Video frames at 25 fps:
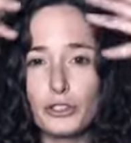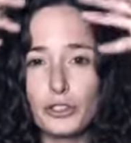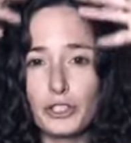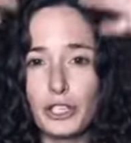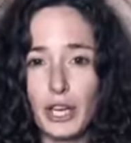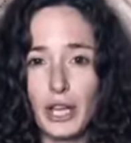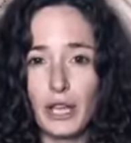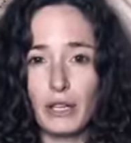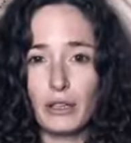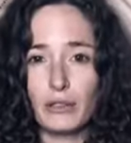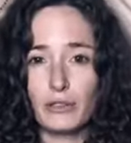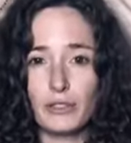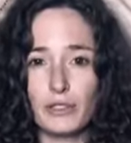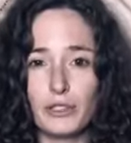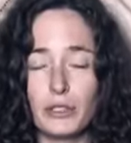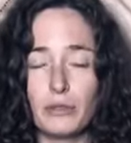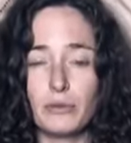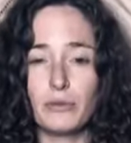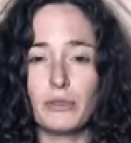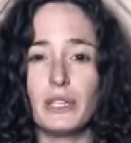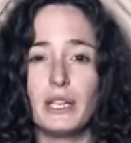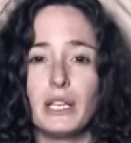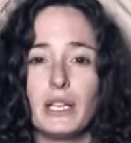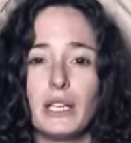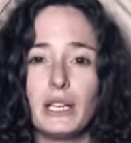channels to
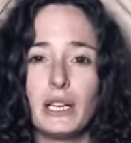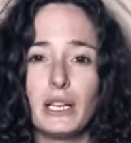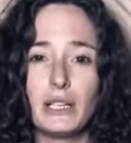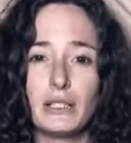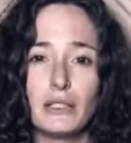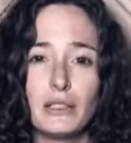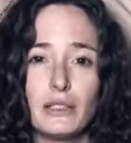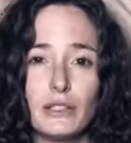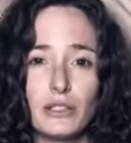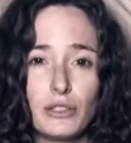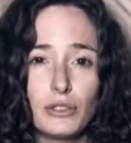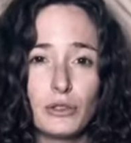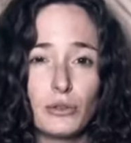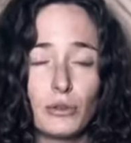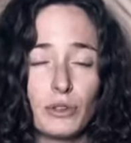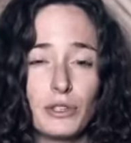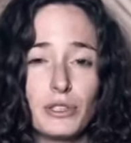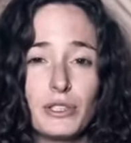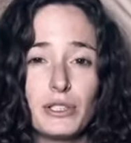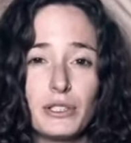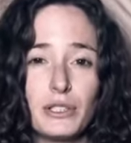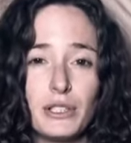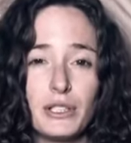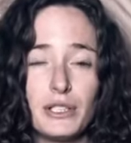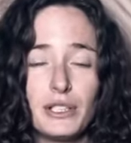reconnect to the
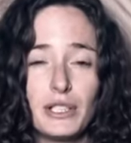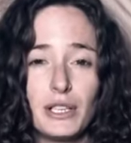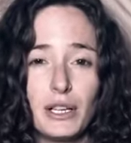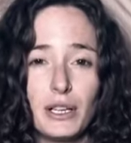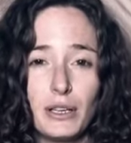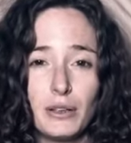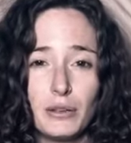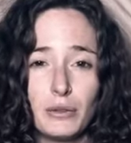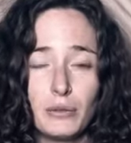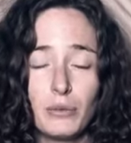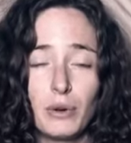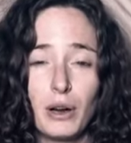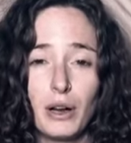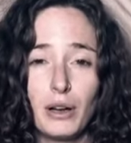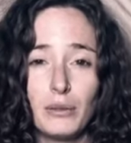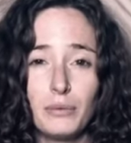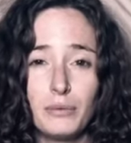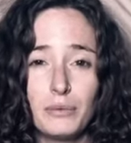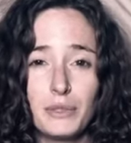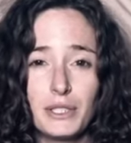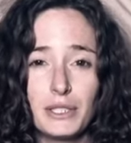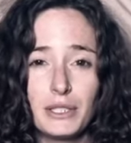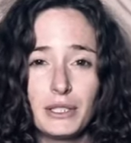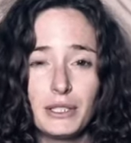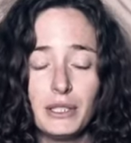source in these sacred
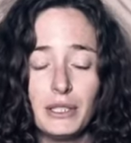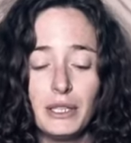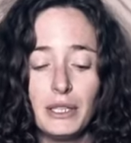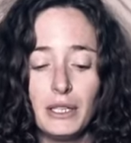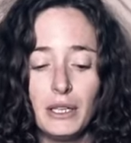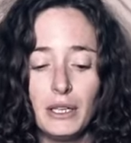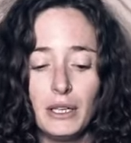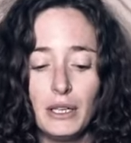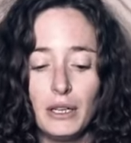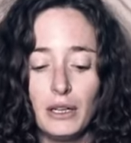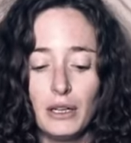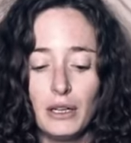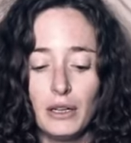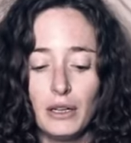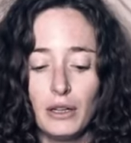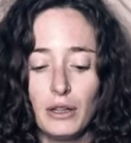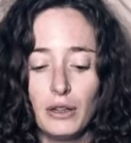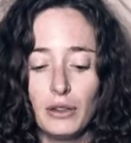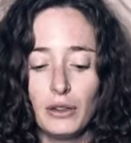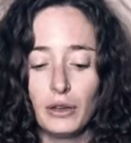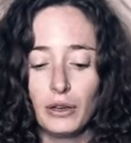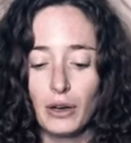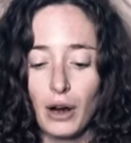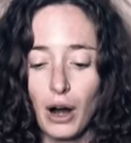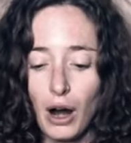realms.
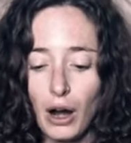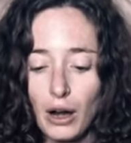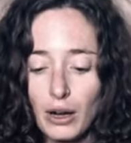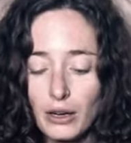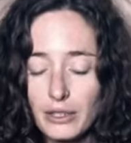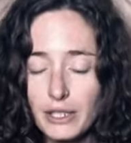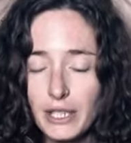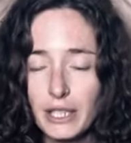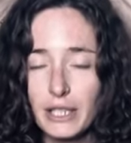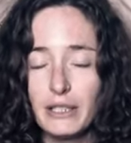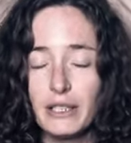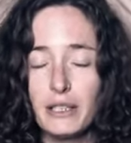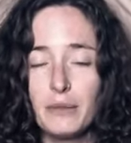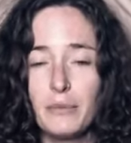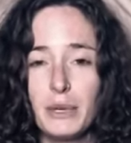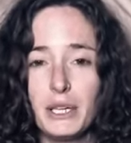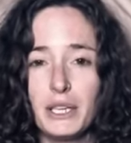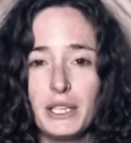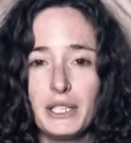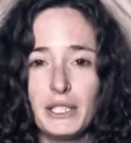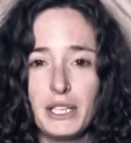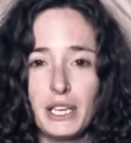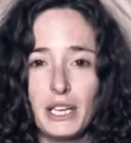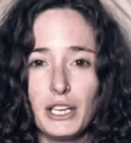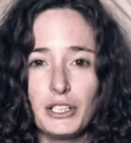There are daily
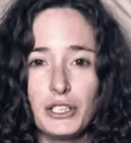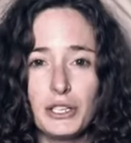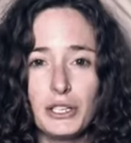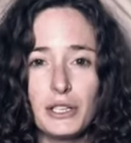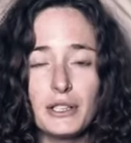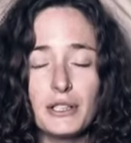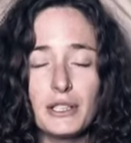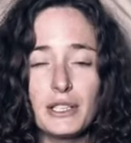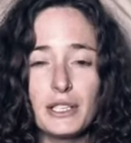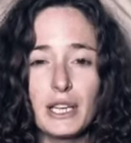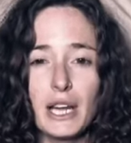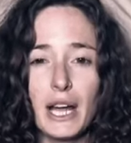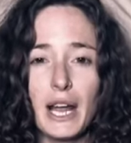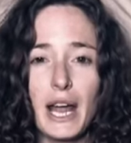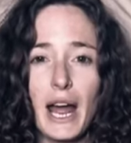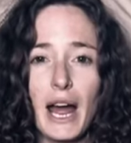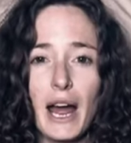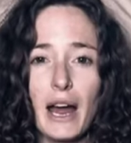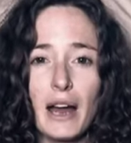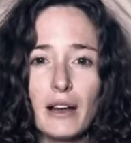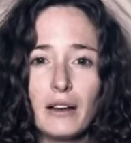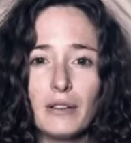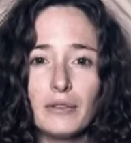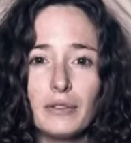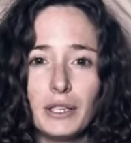meditations, and I
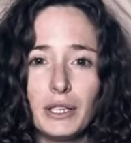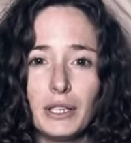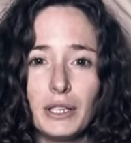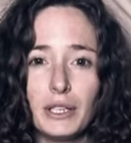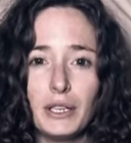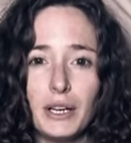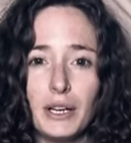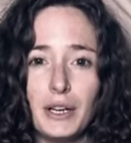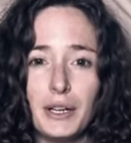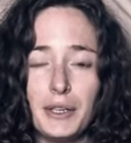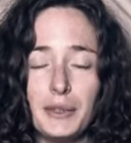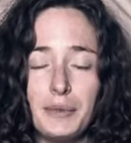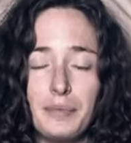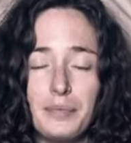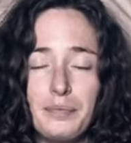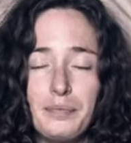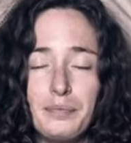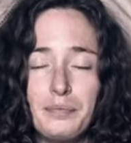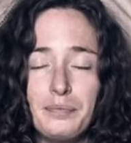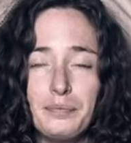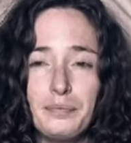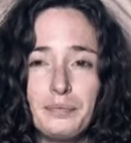have a um,